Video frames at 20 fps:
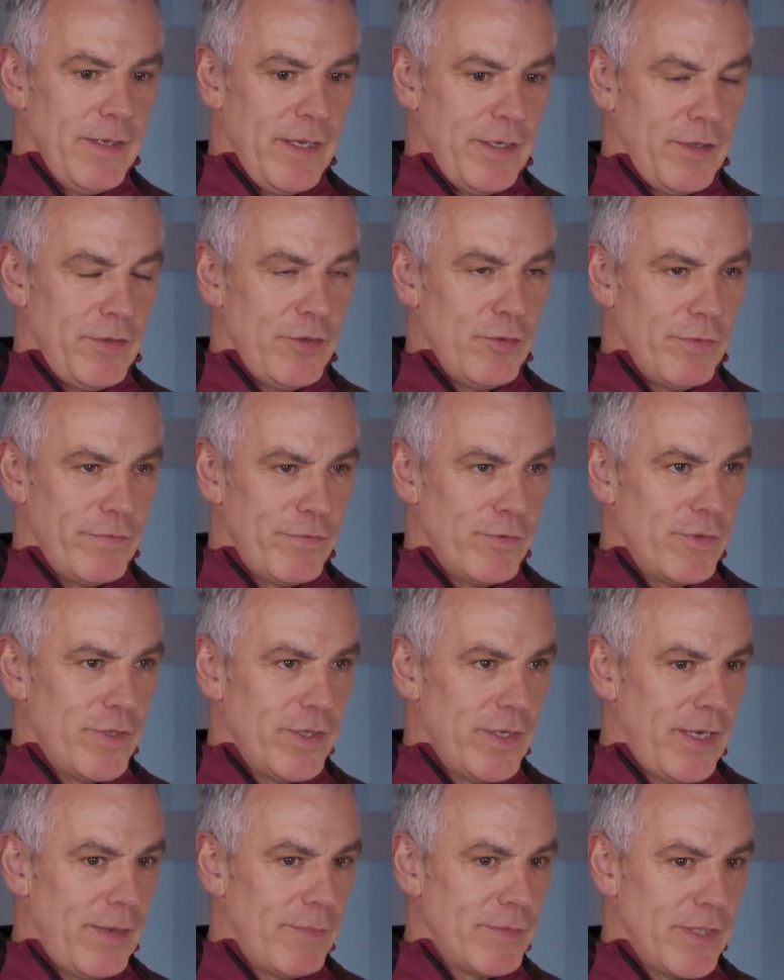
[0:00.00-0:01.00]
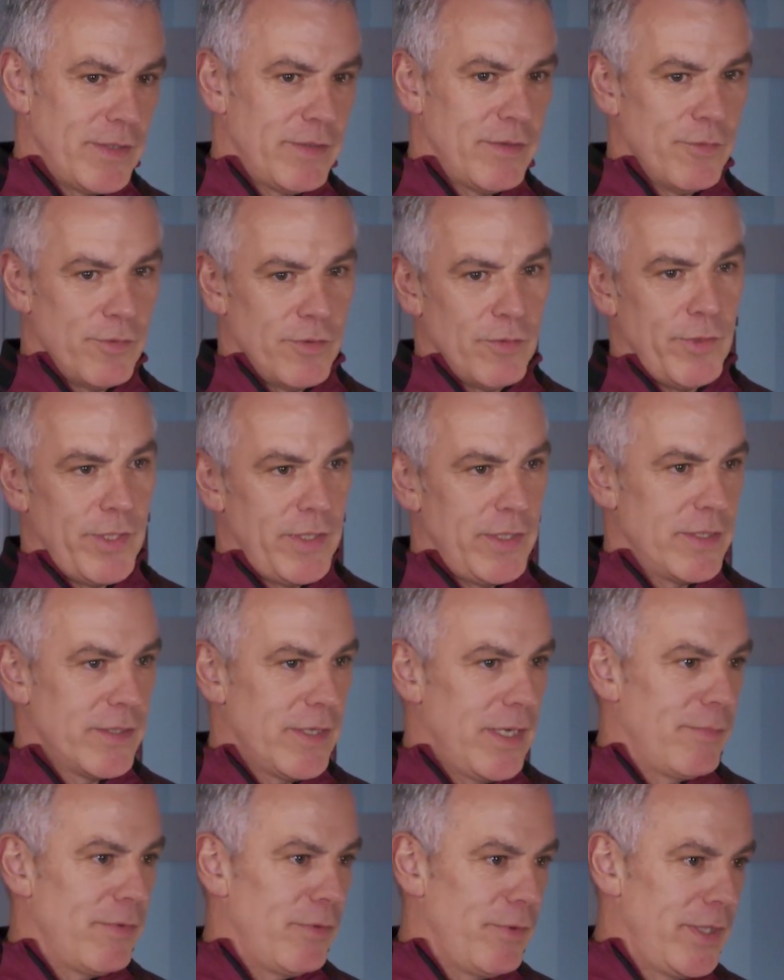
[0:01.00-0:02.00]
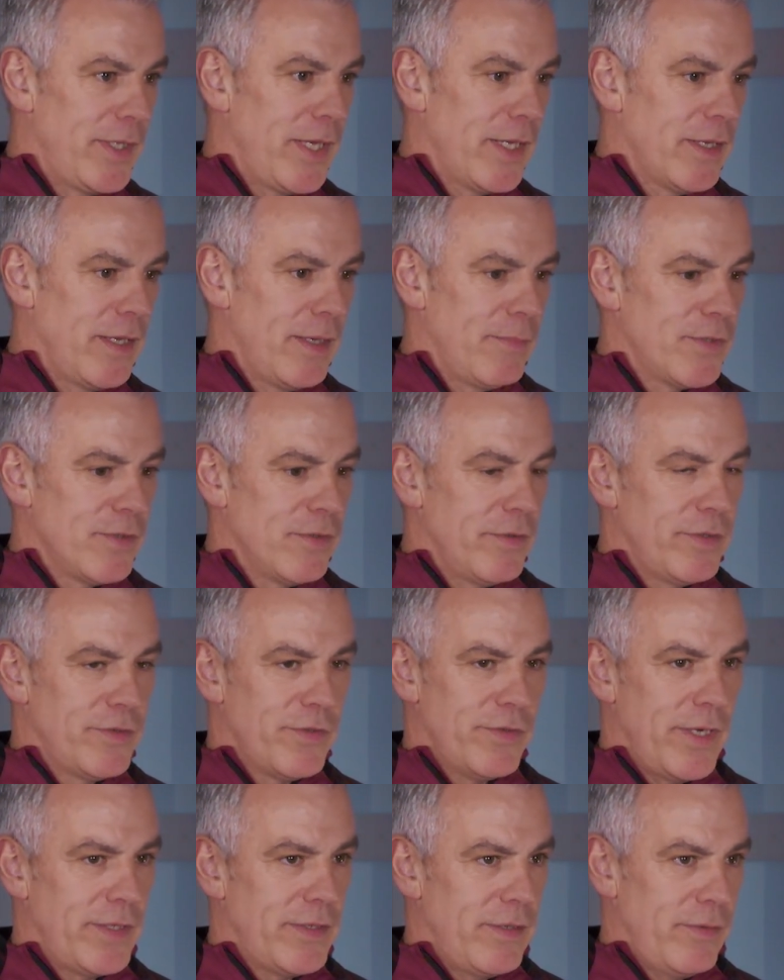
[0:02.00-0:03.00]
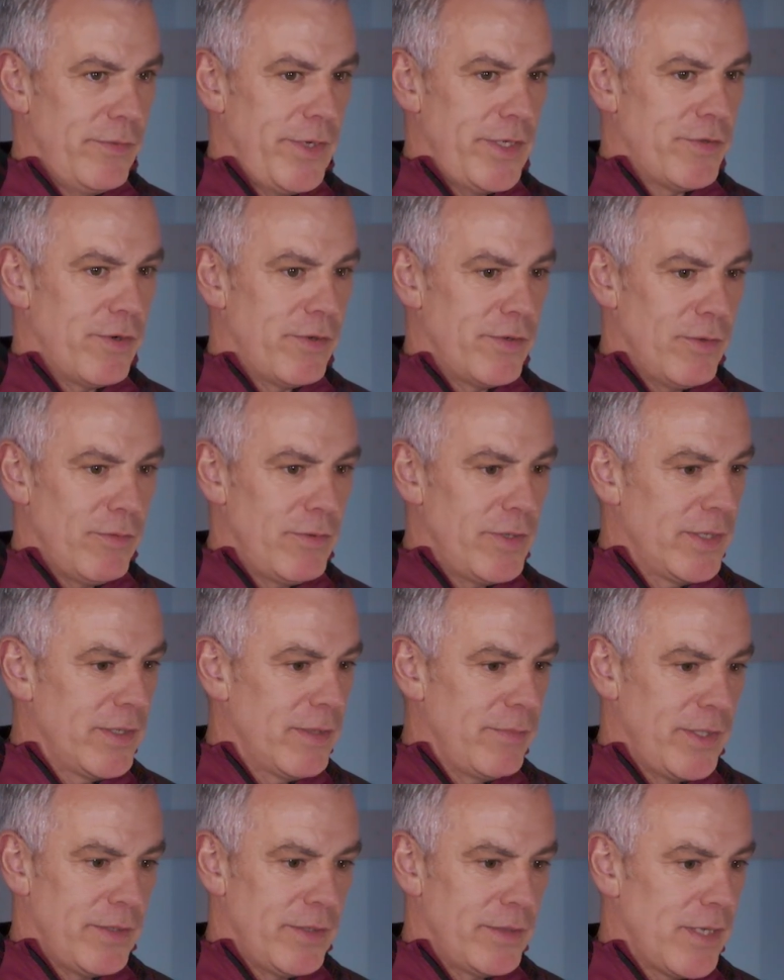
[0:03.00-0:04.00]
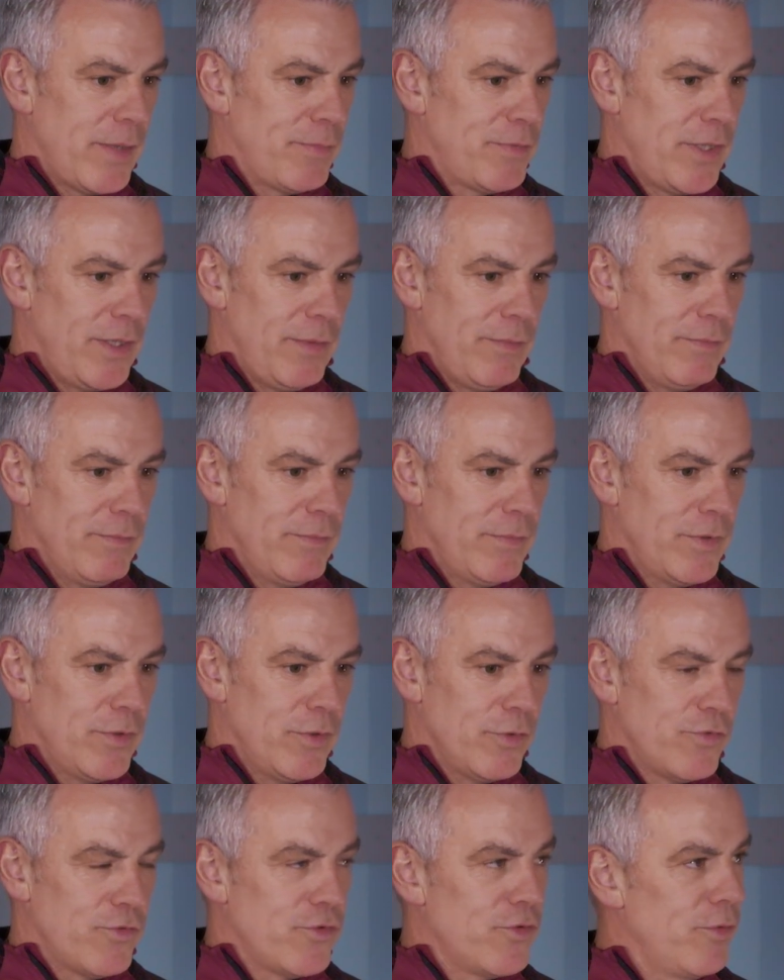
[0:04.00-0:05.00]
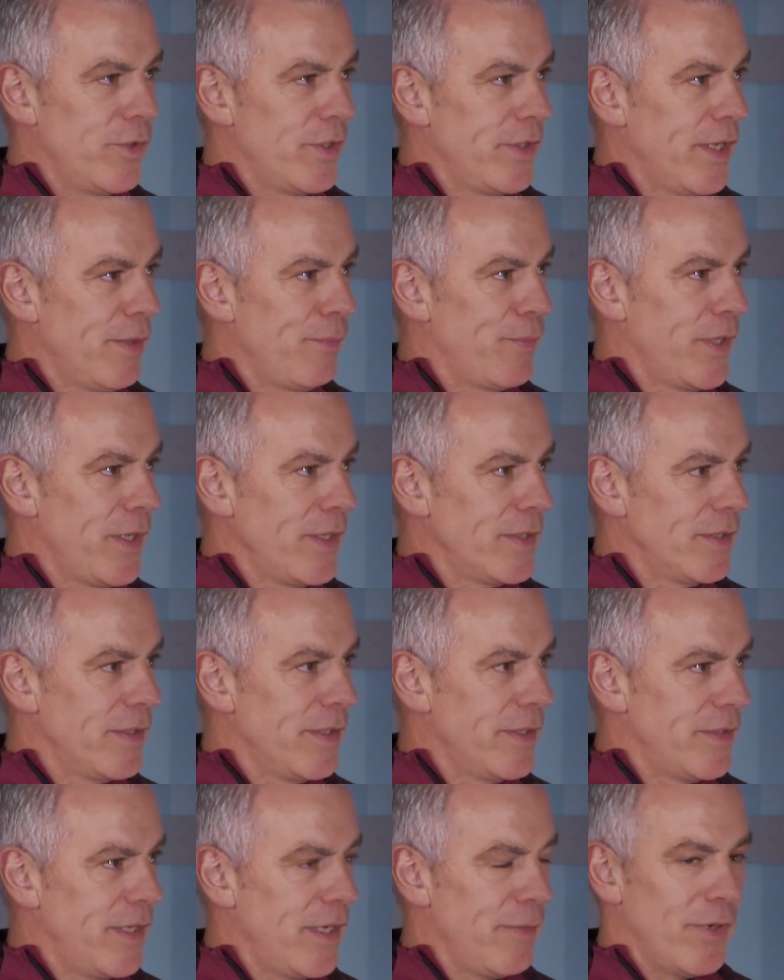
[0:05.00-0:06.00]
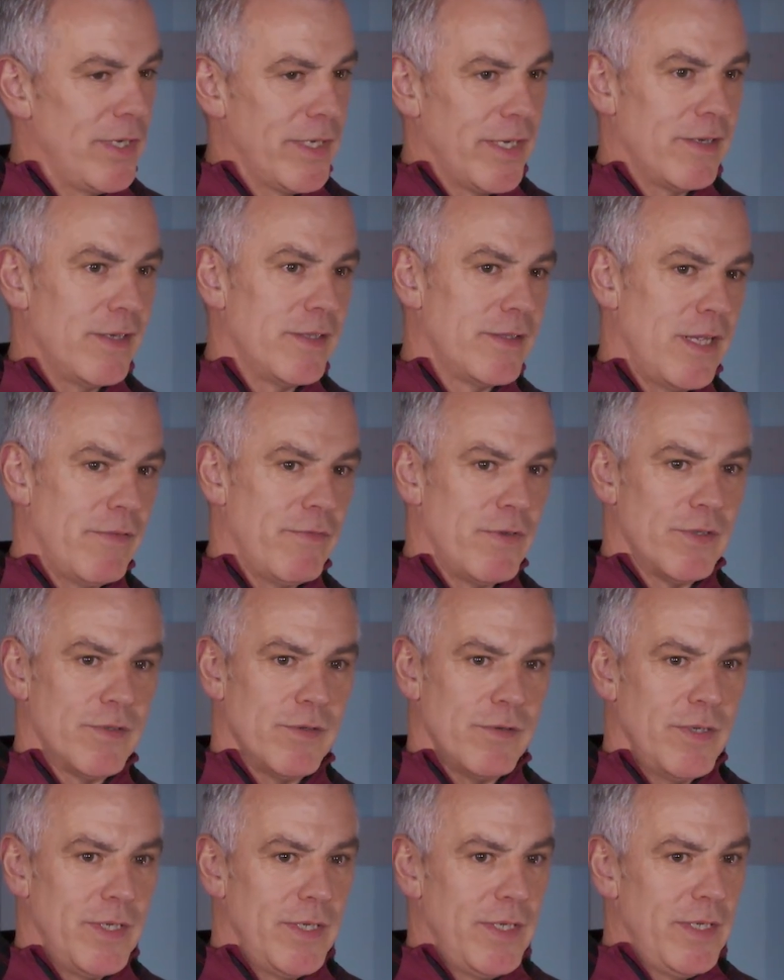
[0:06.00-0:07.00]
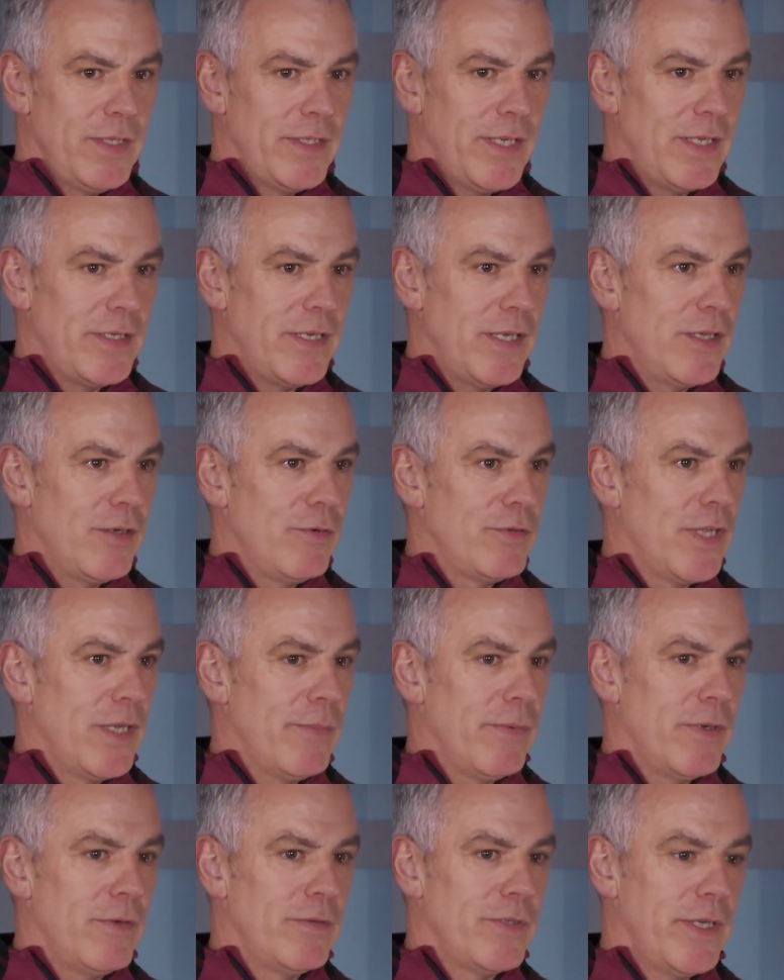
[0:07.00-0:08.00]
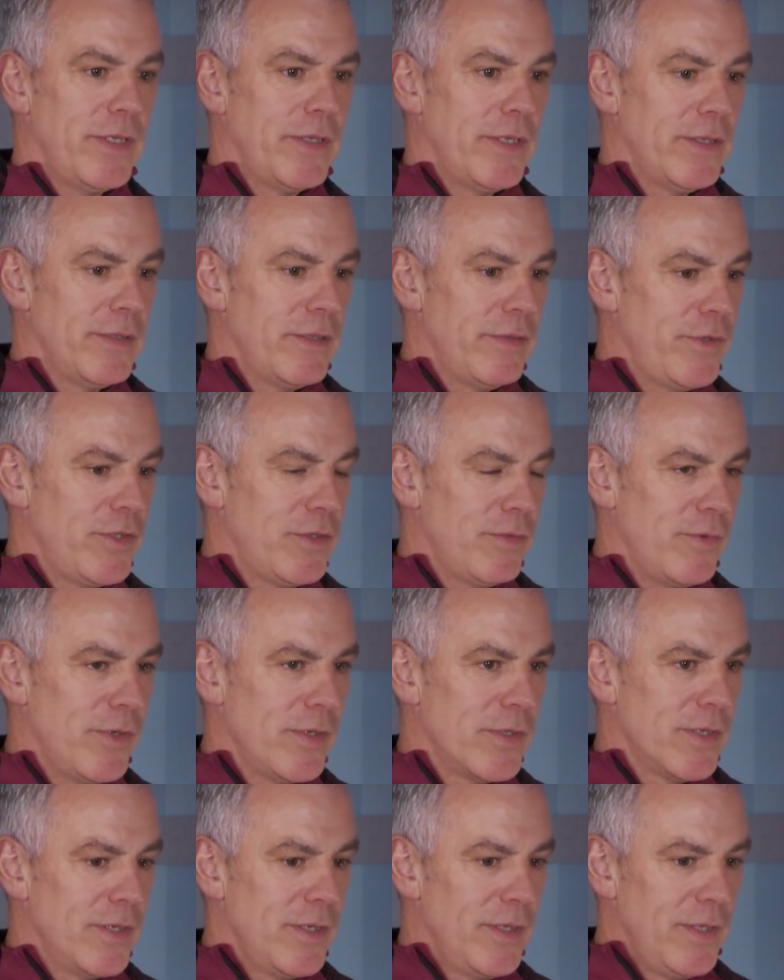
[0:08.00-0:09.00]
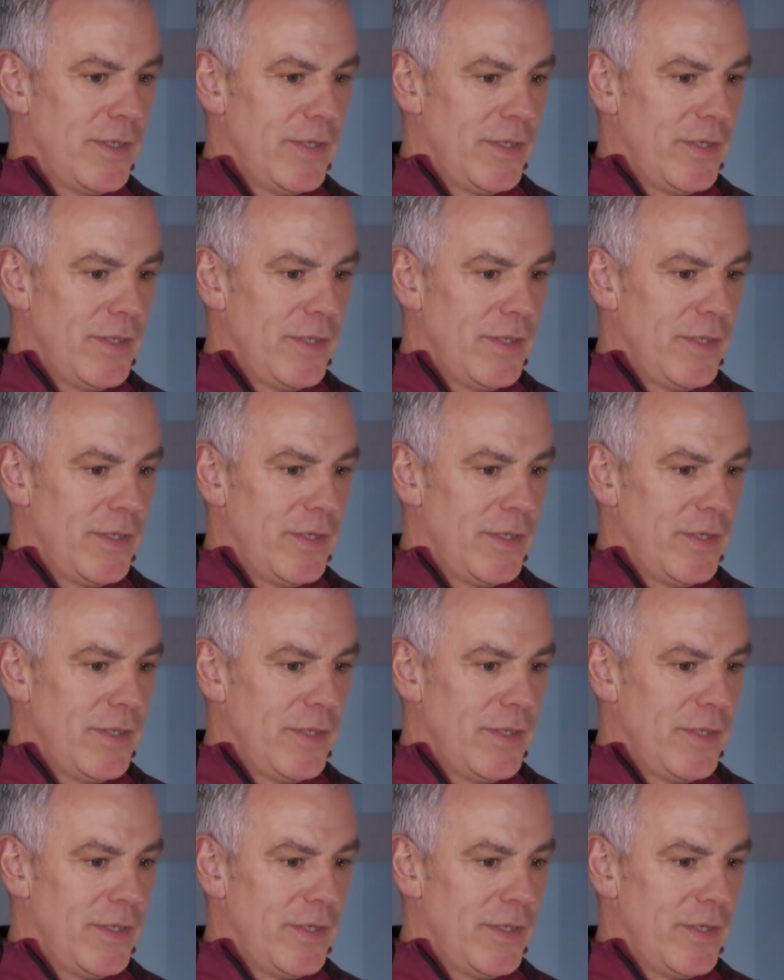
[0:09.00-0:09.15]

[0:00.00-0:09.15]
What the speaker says: and they knew before the games that they're going to win this game or win that game. So the way it turned out, the top team goes through with 9 points and the team will get in 7. So that'll tell you how tight the division was.